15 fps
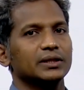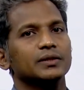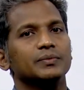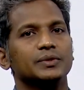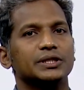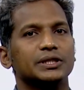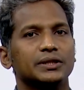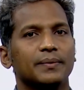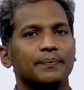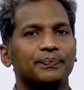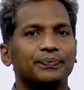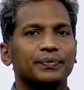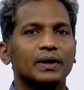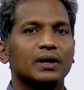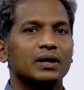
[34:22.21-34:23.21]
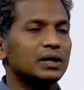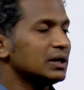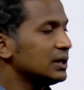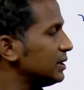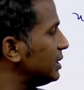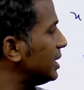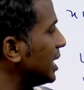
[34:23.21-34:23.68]
terms,
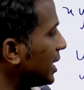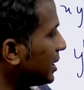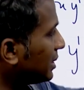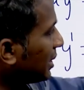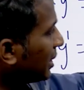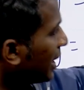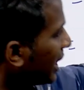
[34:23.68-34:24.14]
there the